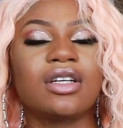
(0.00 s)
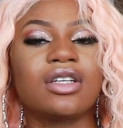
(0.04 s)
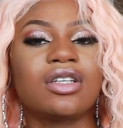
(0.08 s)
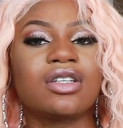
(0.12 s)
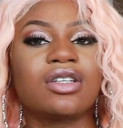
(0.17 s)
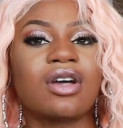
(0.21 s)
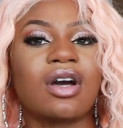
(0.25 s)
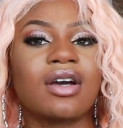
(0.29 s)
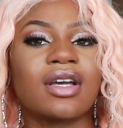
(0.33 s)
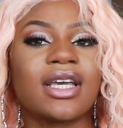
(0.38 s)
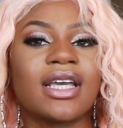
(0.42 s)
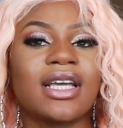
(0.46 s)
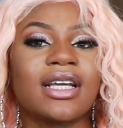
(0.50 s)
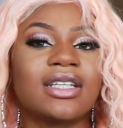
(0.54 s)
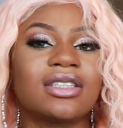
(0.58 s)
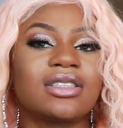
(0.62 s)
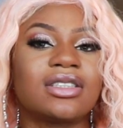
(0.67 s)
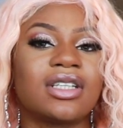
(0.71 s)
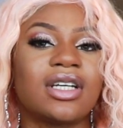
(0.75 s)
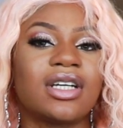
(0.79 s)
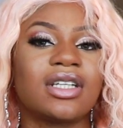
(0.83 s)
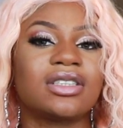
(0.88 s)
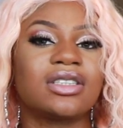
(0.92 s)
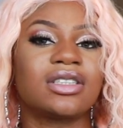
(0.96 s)
y'all
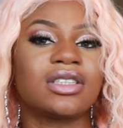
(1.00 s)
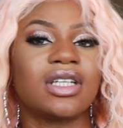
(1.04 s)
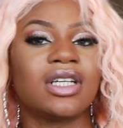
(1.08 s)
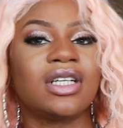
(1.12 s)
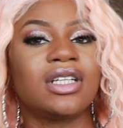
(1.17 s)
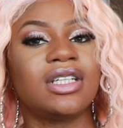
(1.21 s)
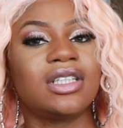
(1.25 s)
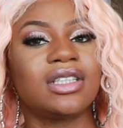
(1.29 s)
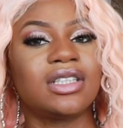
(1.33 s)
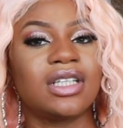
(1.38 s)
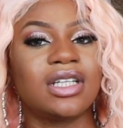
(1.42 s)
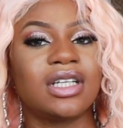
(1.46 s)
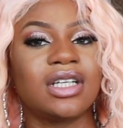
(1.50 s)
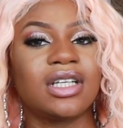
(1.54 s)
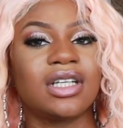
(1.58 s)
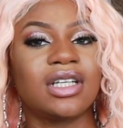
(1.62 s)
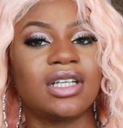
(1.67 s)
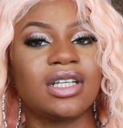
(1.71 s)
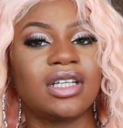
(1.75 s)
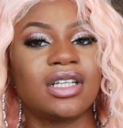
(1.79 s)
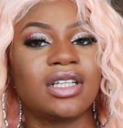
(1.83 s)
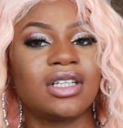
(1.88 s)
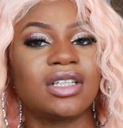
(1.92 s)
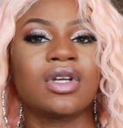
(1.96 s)
can't touch
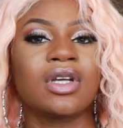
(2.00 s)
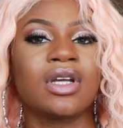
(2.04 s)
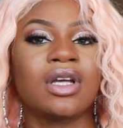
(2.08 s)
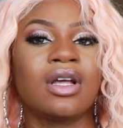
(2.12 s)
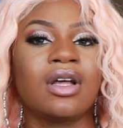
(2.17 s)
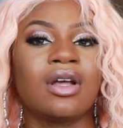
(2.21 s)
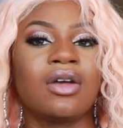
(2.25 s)
anything.